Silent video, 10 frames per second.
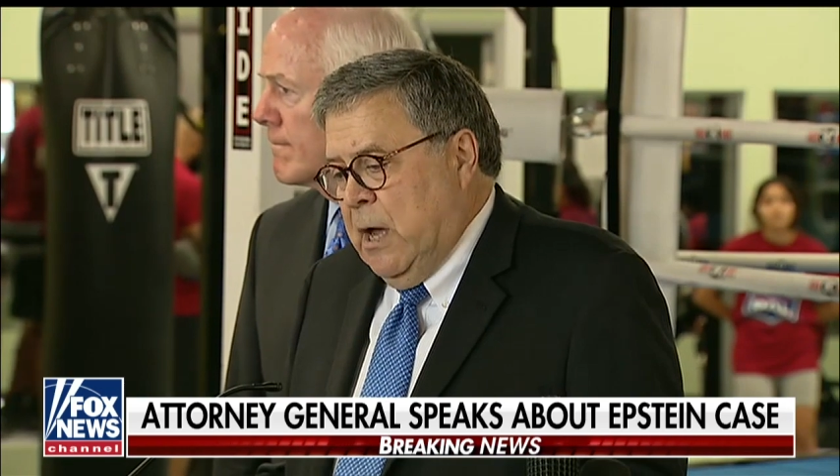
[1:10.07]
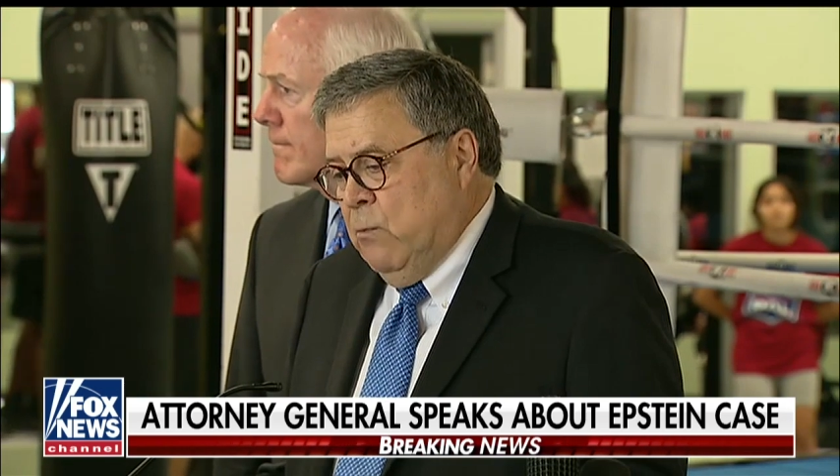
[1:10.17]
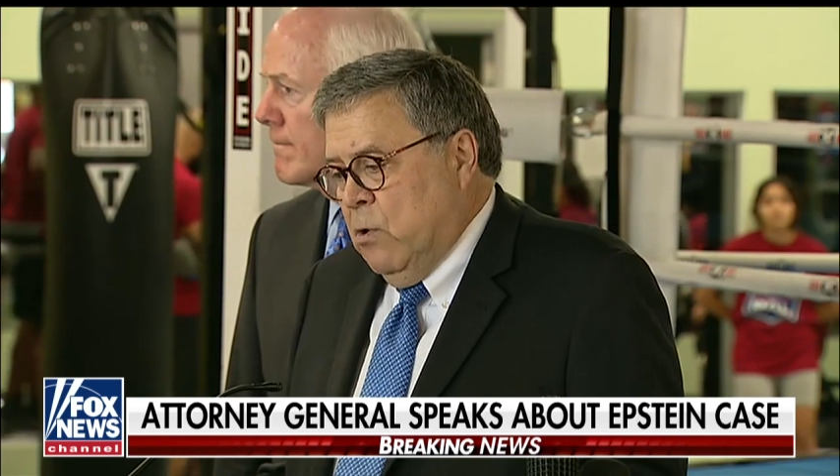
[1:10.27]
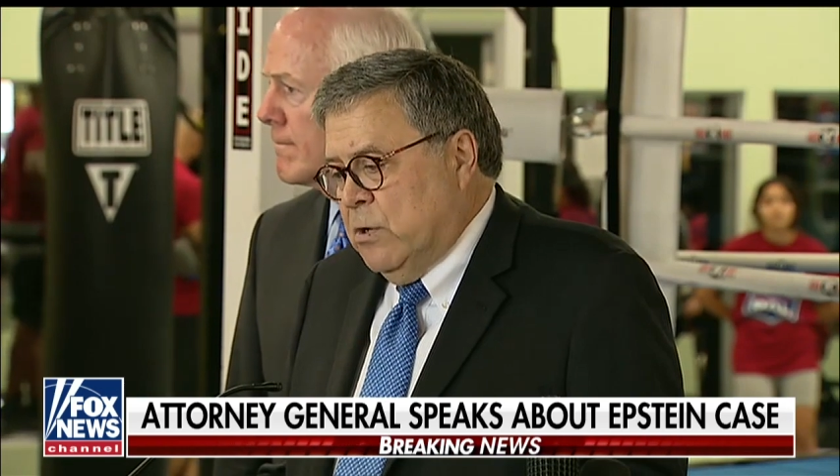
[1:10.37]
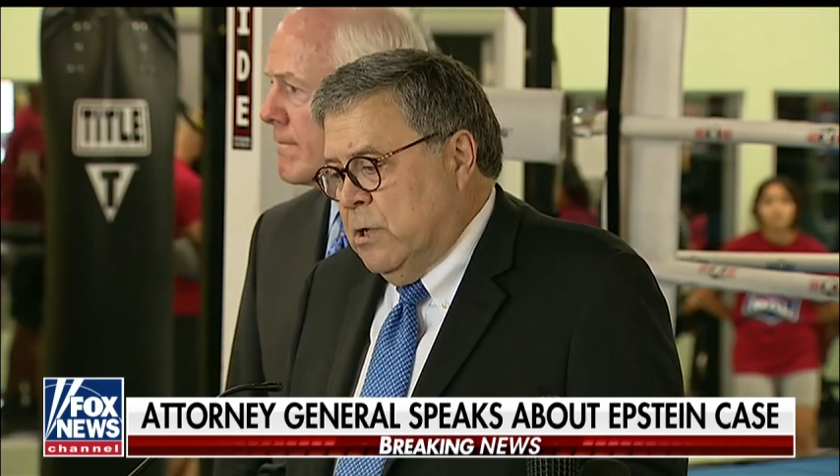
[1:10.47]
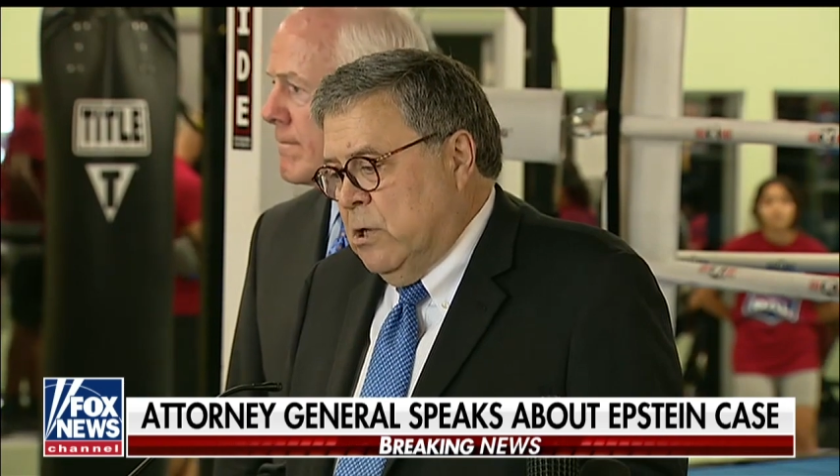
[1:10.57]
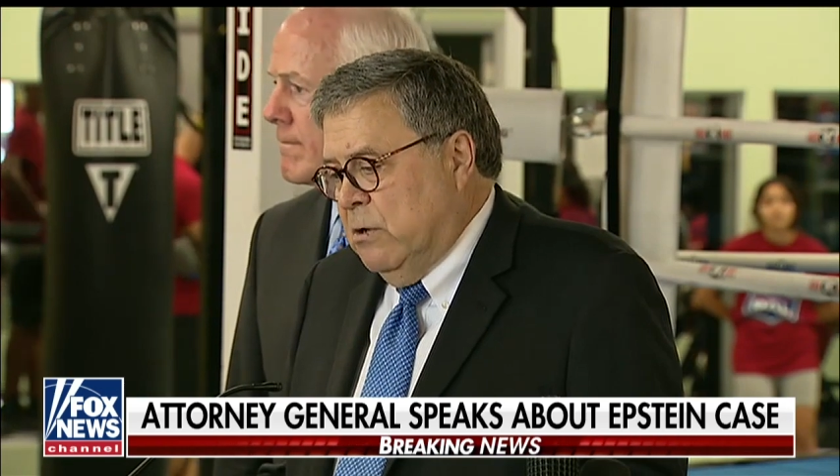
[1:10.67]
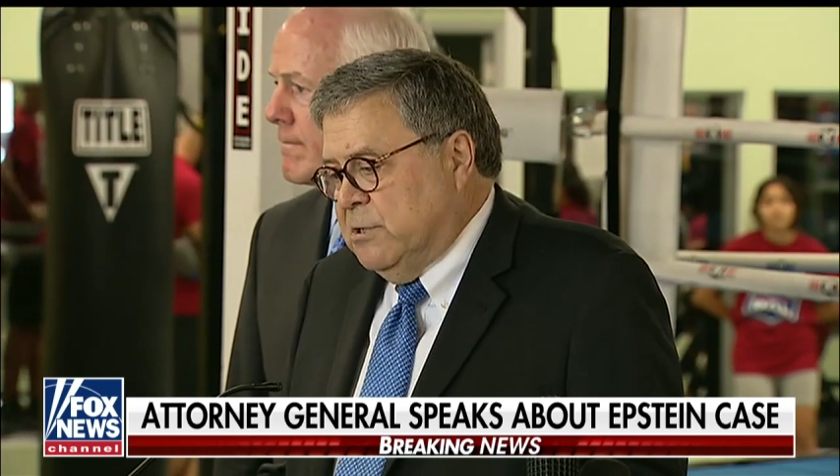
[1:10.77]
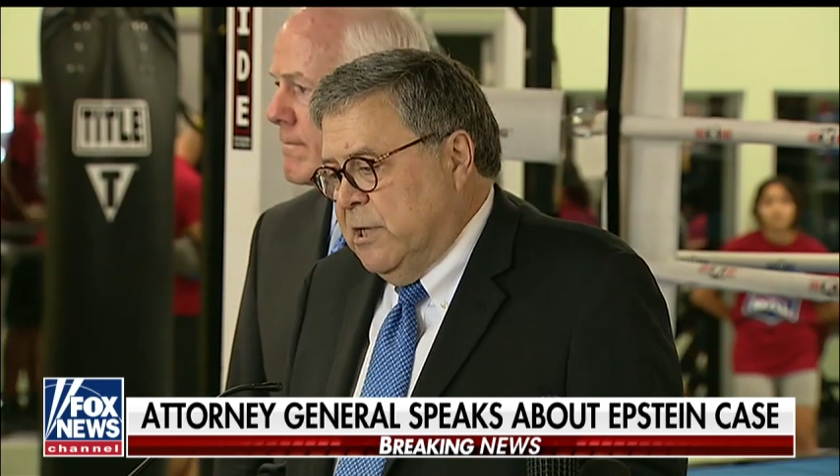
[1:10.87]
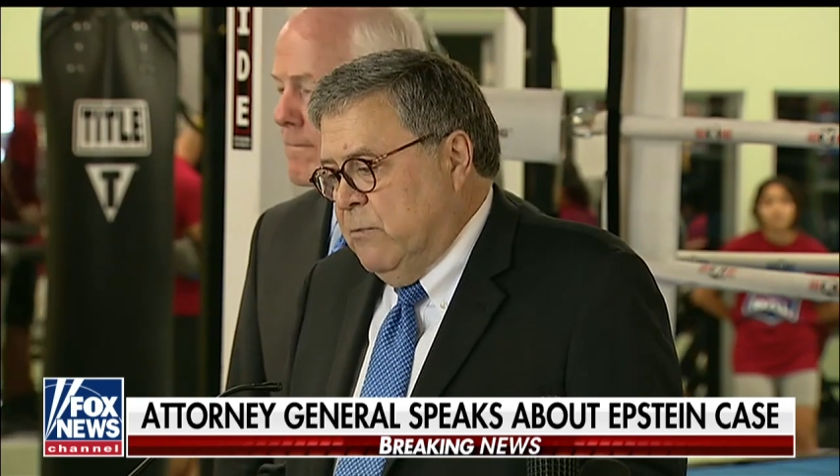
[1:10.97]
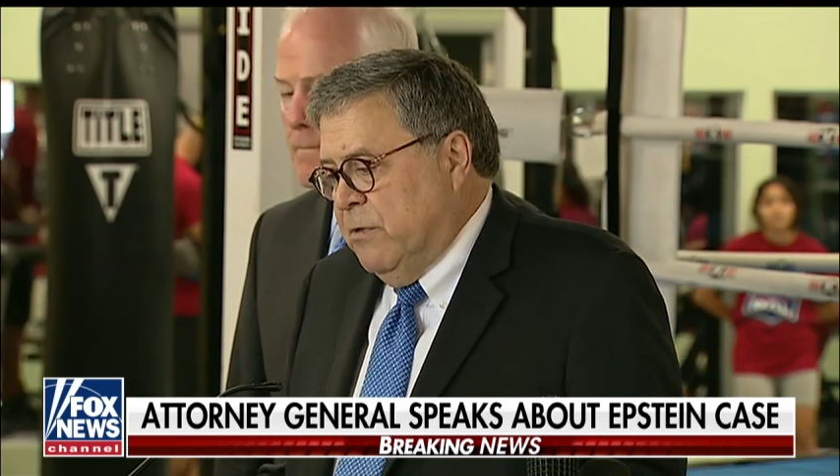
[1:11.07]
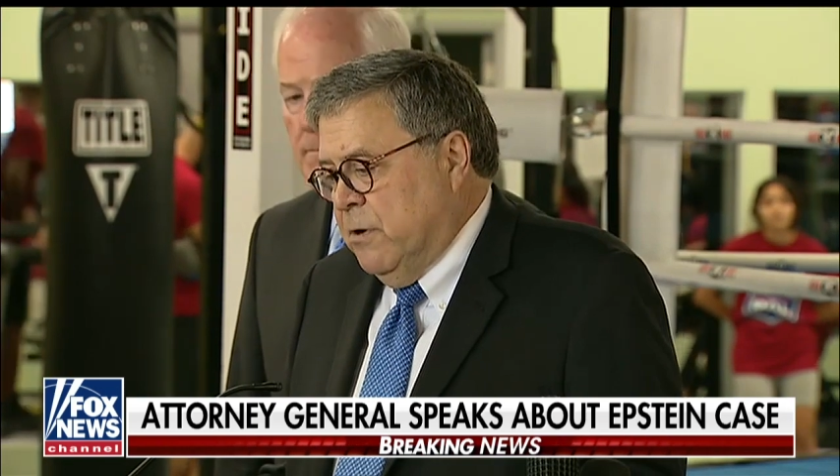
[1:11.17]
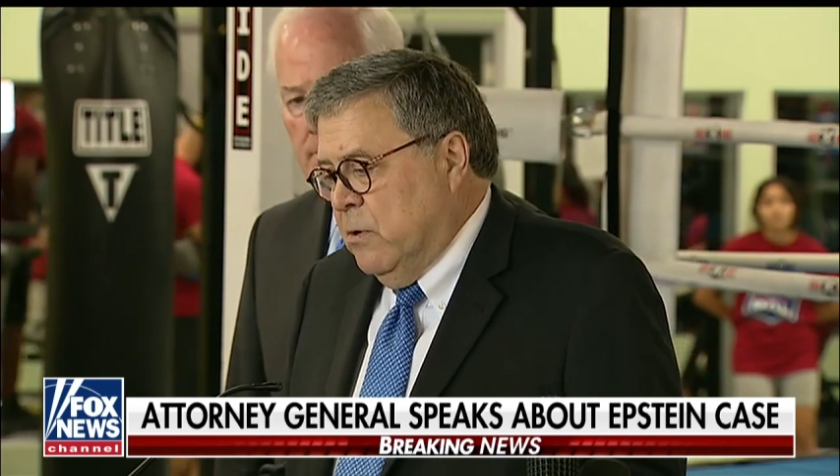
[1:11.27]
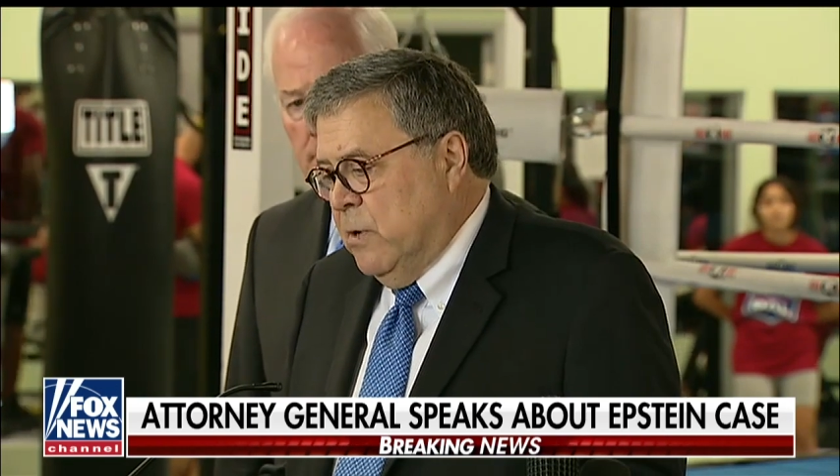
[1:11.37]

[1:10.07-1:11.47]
I worked closely with her